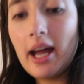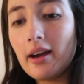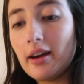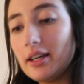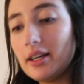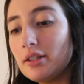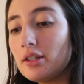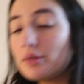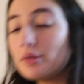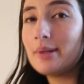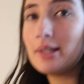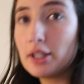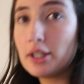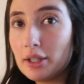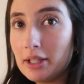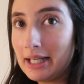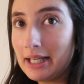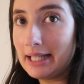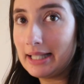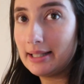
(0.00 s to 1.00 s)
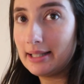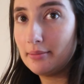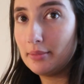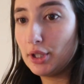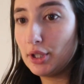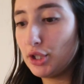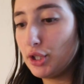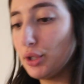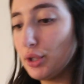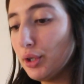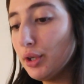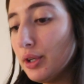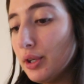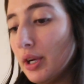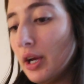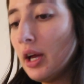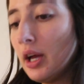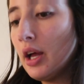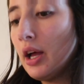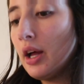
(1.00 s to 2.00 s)
Harry just went to go get some
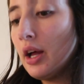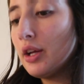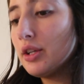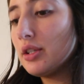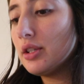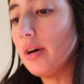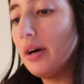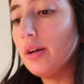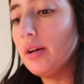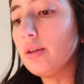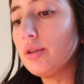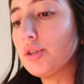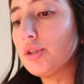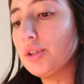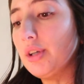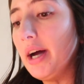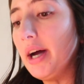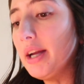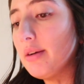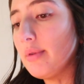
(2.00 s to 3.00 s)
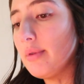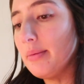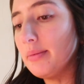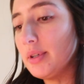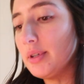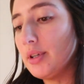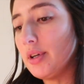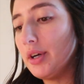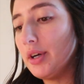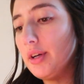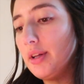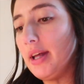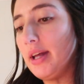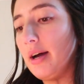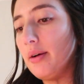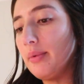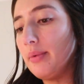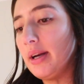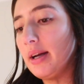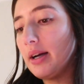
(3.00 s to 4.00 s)
dessert. So I'll try and remember um, to show you
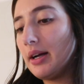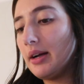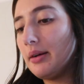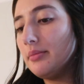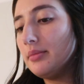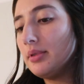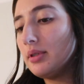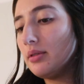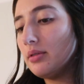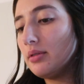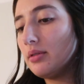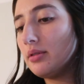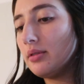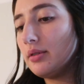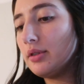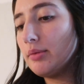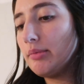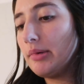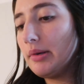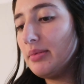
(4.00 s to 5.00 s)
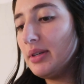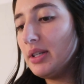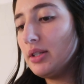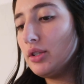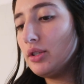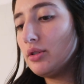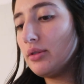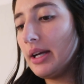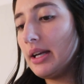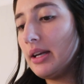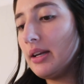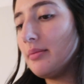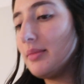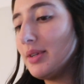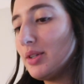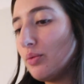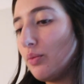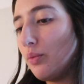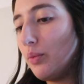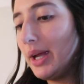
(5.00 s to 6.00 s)
that when it comes. Oh, I should probably straighten up,
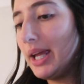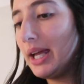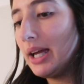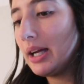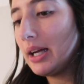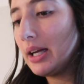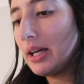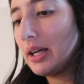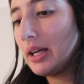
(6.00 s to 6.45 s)
this wig